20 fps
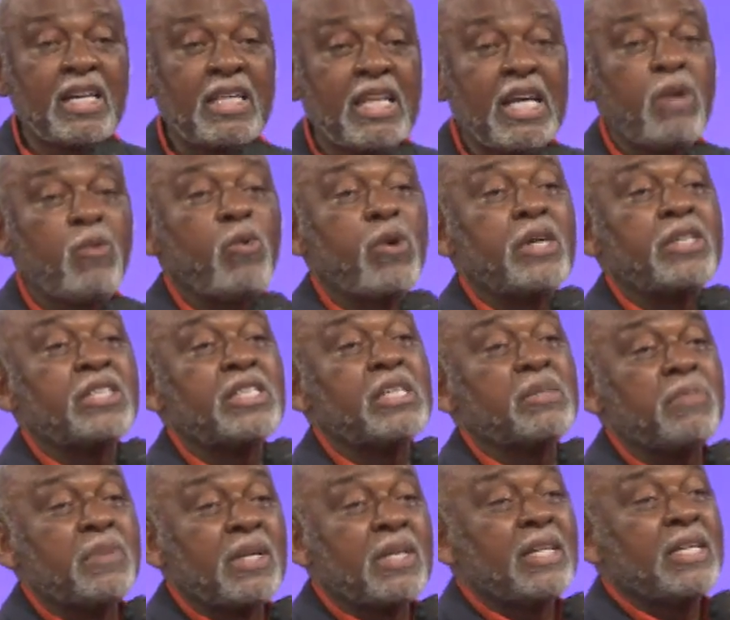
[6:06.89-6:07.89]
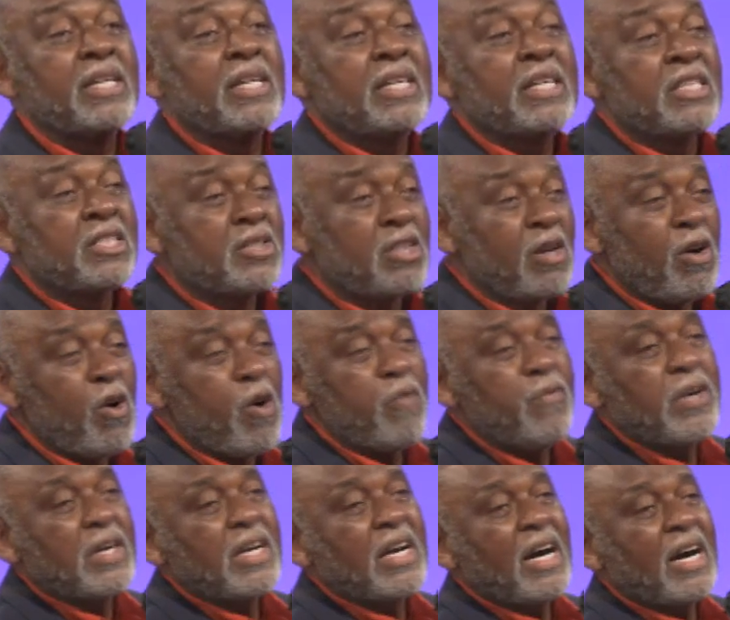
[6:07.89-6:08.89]
and they worship
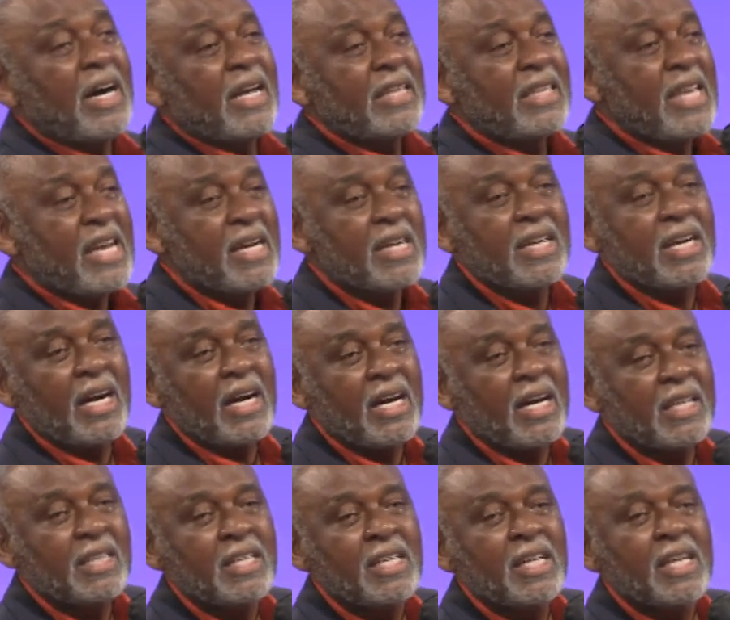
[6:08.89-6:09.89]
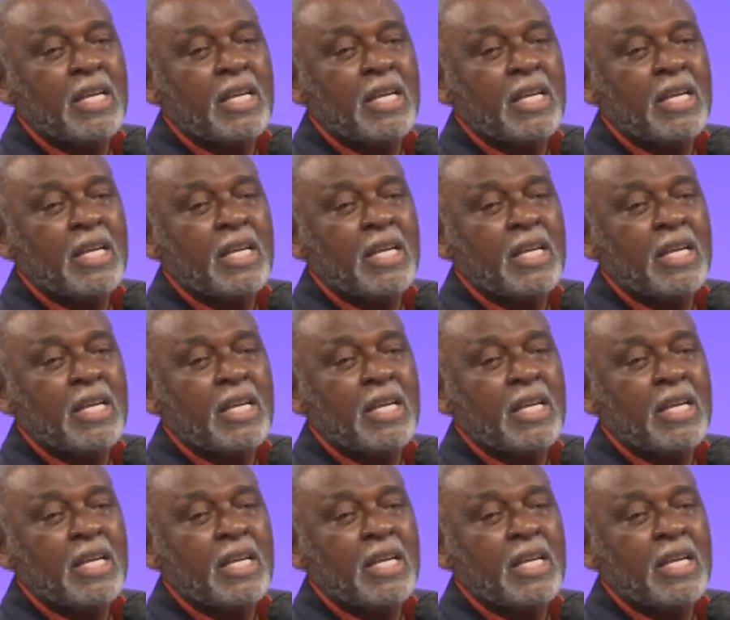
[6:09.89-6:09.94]
Jehovah God, their God,